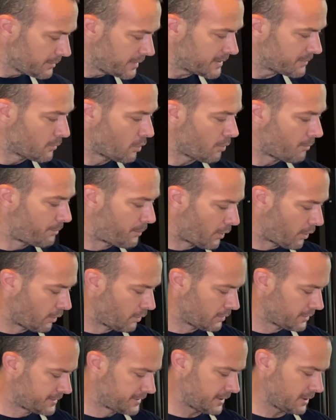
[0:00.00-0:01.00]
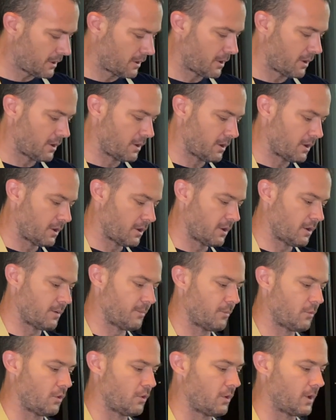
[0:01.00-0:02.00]
bit more bold,
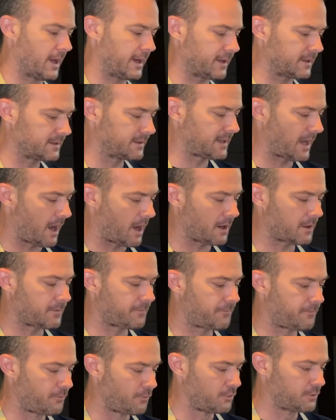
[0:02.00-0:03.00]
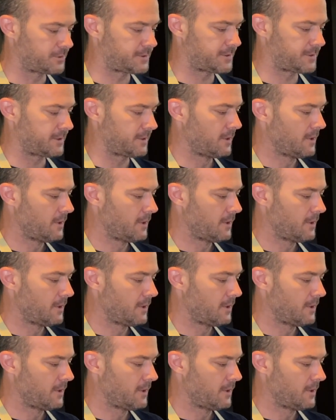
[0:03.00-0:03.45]
more like dark fruits,